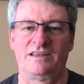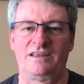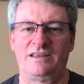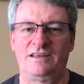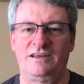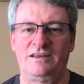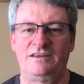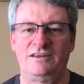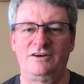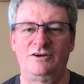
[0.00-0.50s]

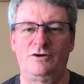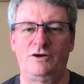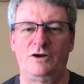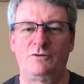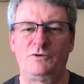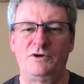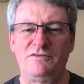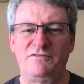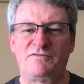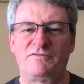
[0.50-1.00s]
a
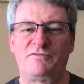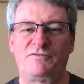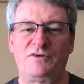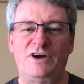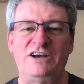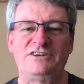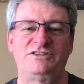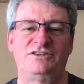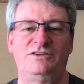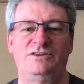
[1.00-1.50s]

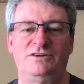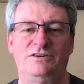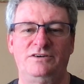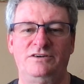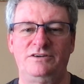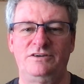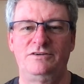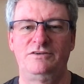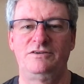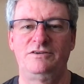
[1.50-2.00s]
refresher,
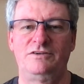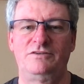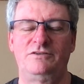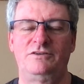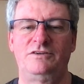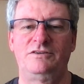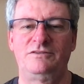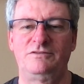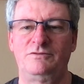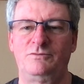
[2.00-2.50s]

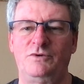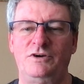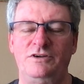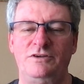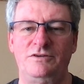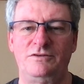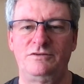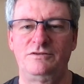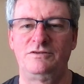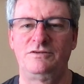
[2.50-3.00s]
where
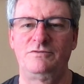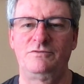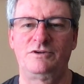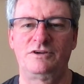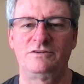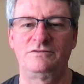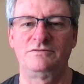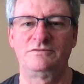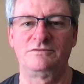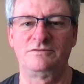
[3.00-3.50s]
you
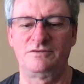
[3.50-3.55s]
can